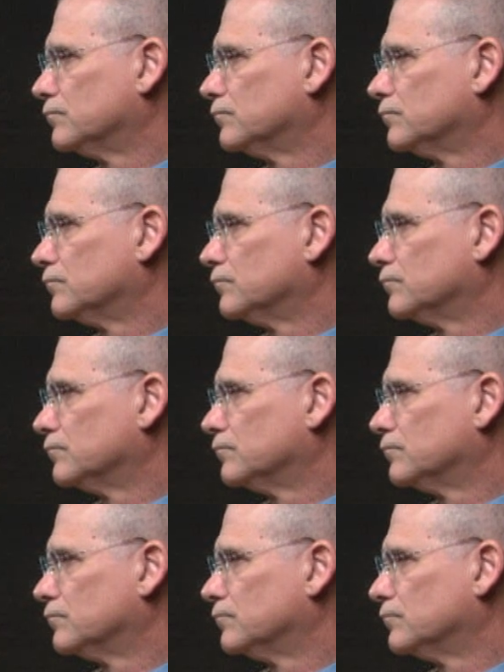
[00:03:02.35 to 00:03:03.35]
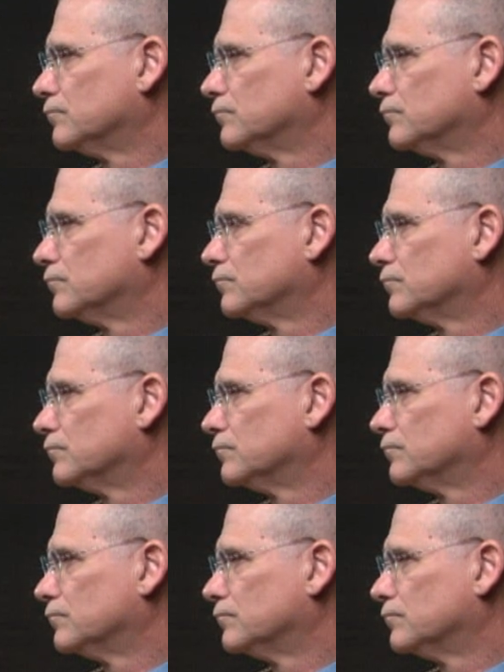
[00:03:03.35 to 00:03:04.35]

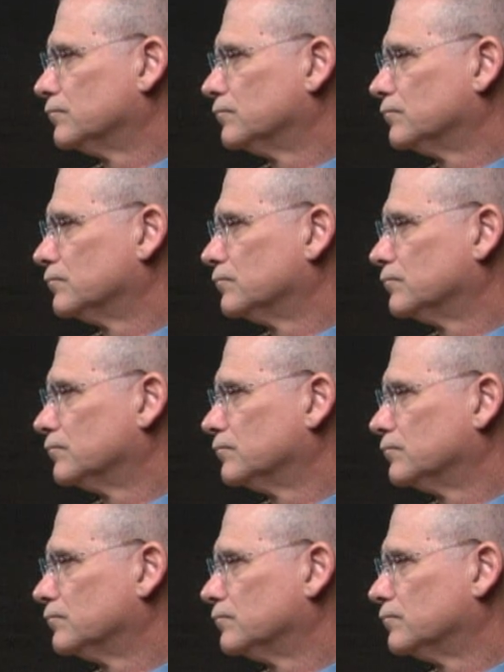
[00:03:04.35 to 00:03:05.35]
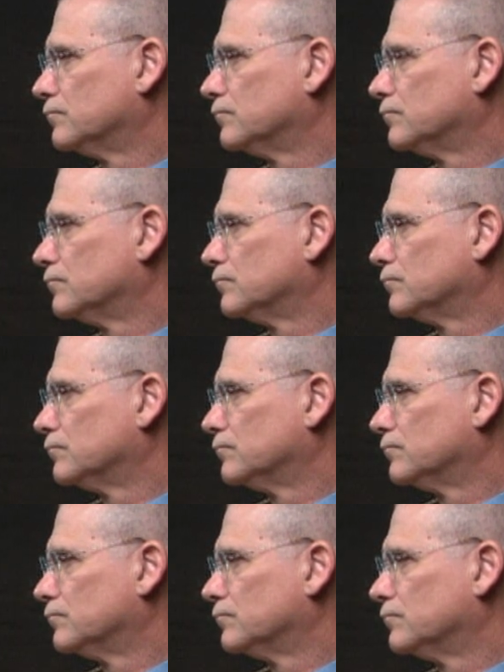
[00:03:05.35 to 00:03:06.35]

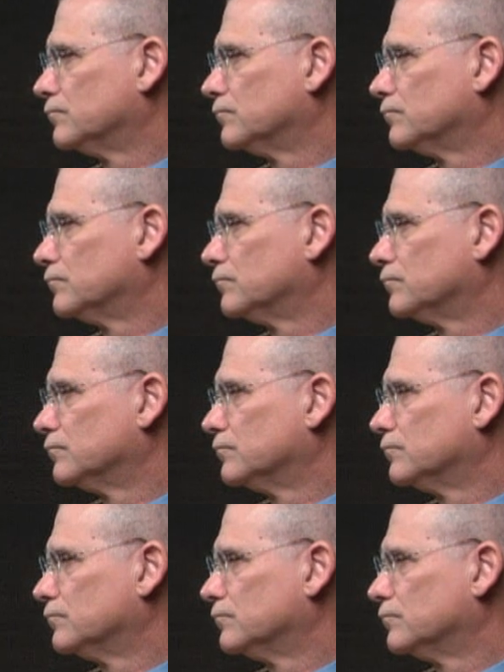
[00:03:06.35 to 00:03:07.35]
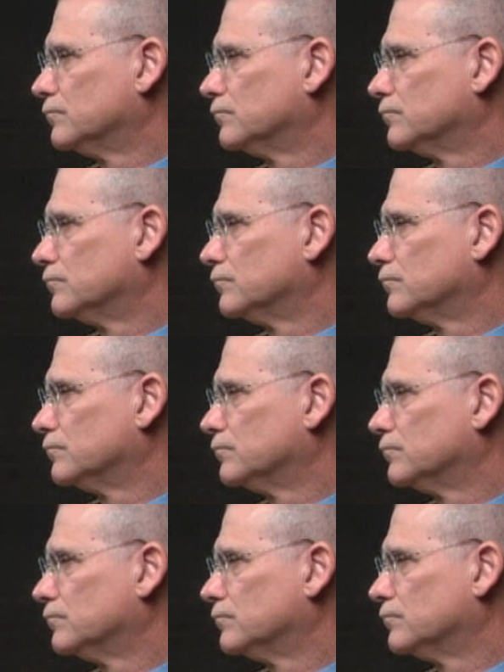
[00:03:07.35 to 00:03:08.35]

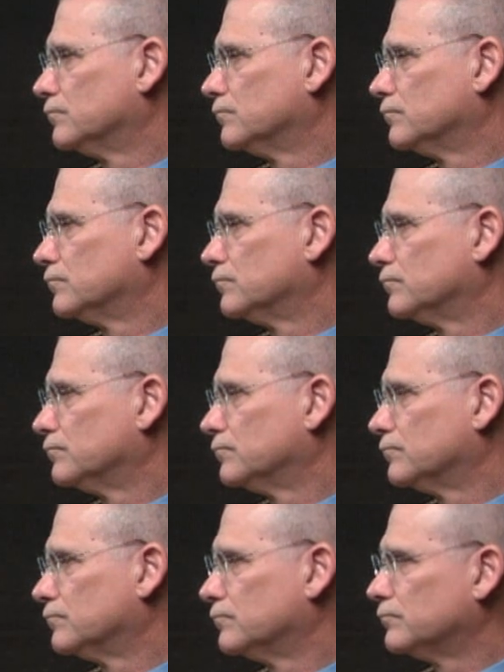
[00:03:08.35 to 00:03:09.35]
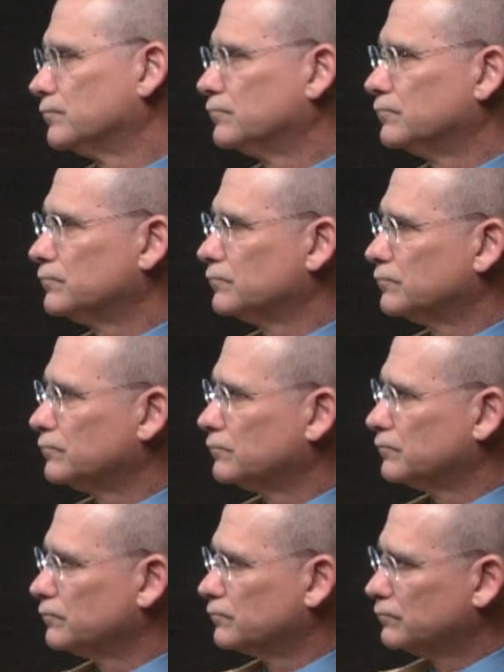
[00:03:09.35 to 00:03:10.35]
No words are spoken by the person on screen.